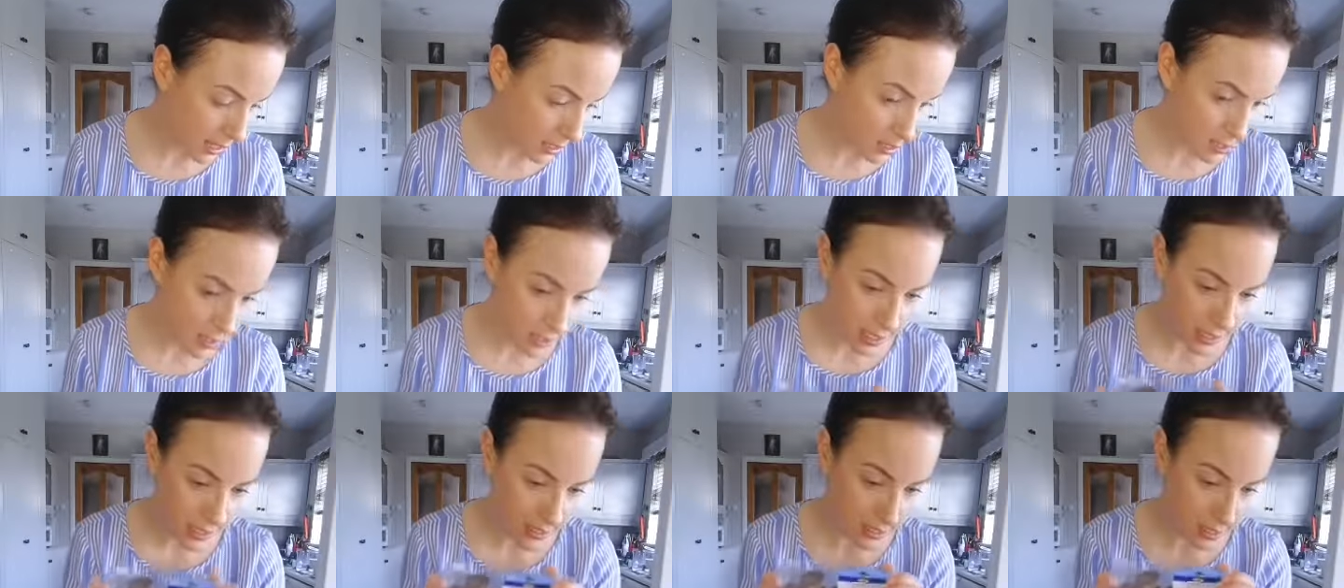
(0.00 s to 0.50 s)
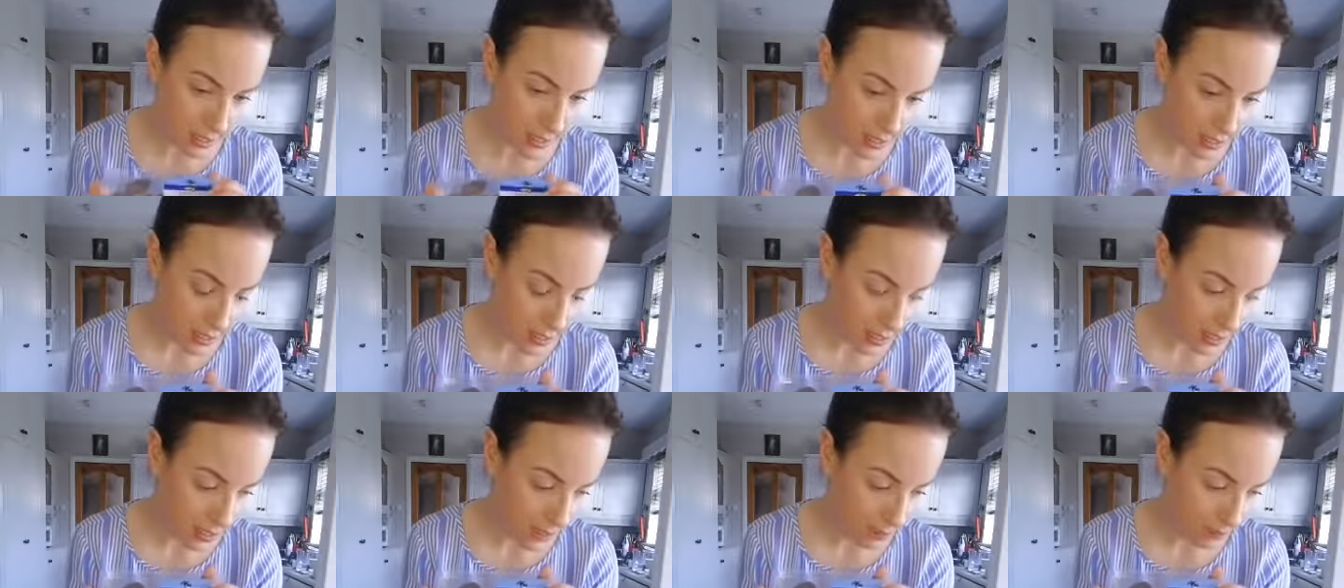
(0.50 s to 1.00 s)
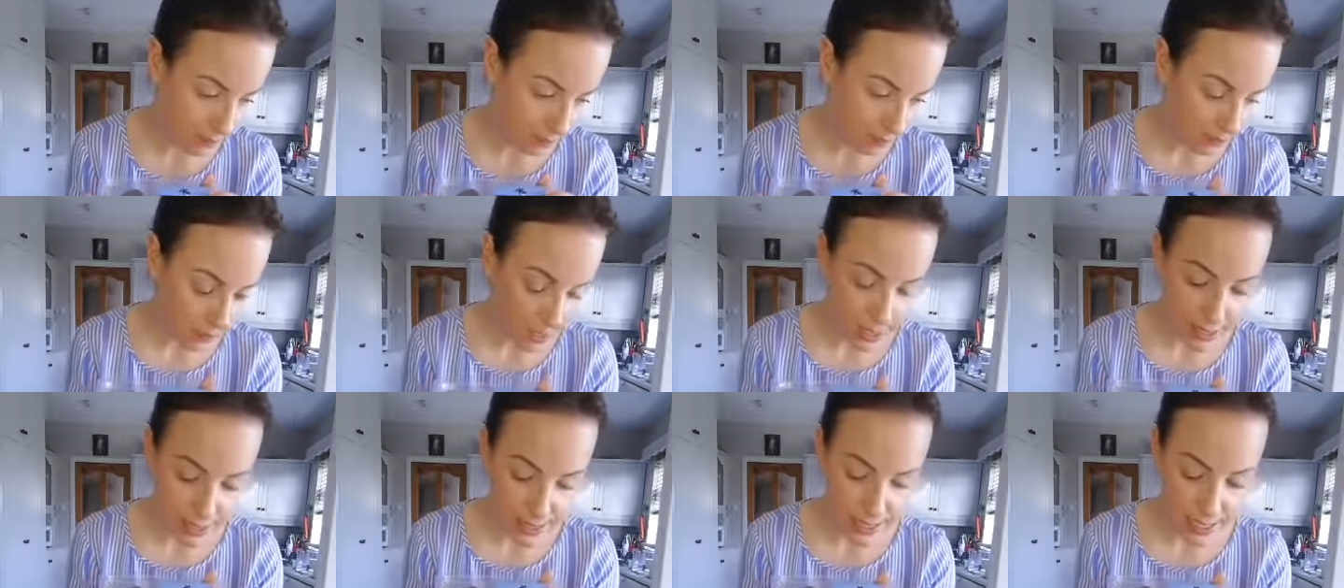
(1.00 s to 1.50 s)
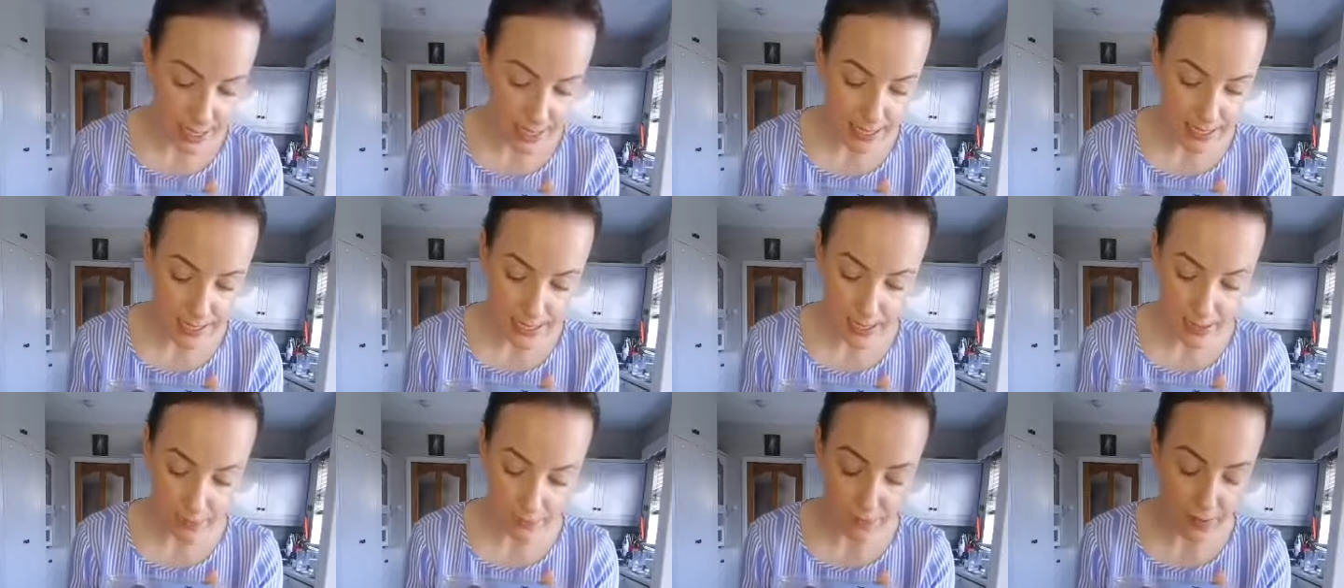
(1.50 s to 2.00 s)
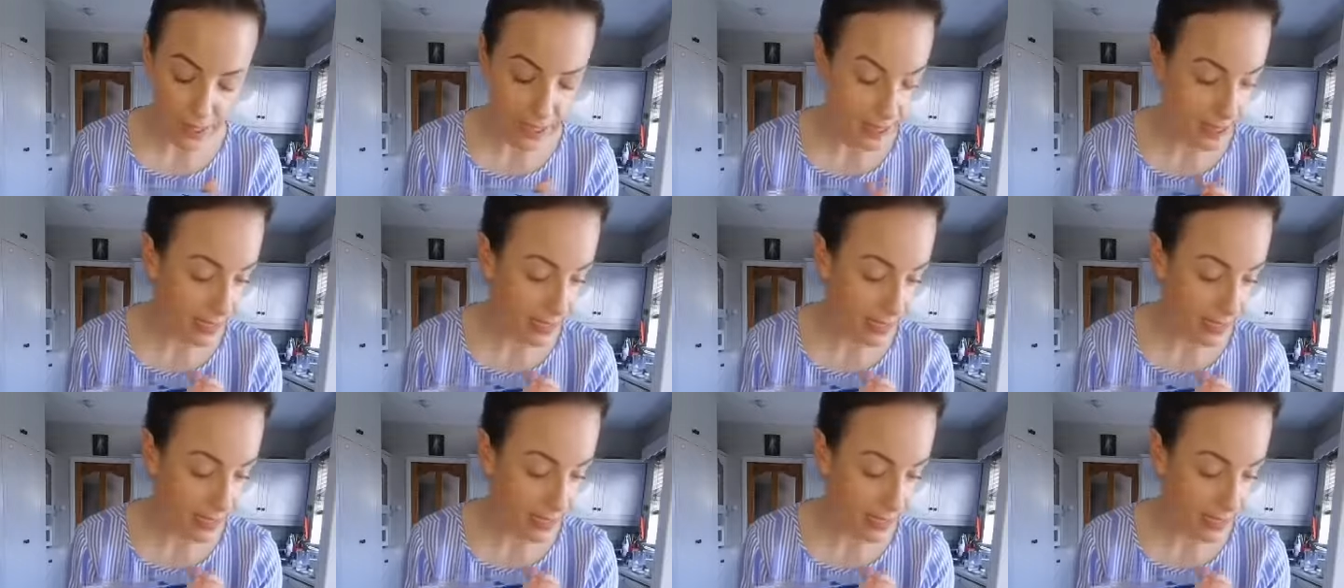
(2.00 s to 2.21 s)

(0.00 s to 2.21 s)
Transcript: So that's the dates and the figs.